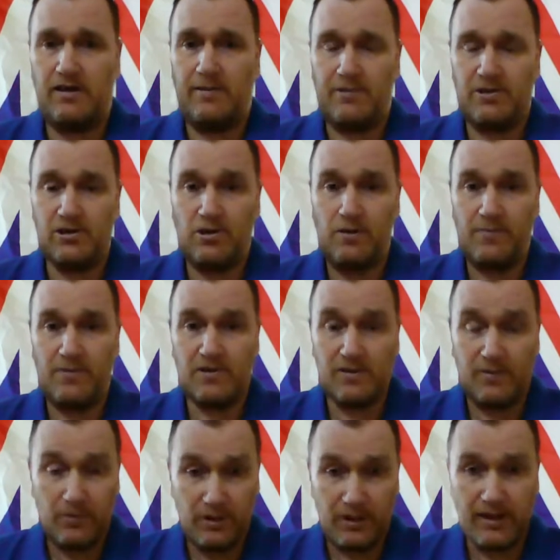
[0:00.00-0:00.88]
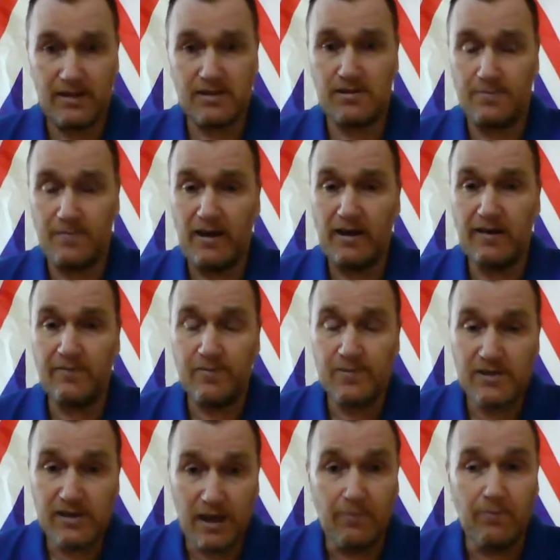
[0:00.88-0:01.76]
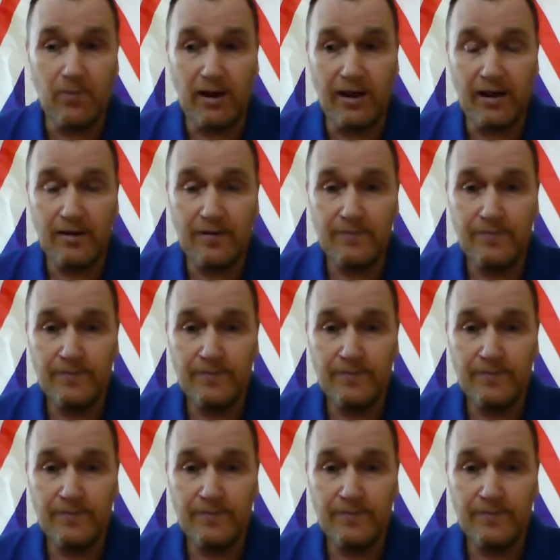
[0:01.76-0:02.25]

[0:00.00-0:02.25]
up a shop because I've got to get some money from somewhere.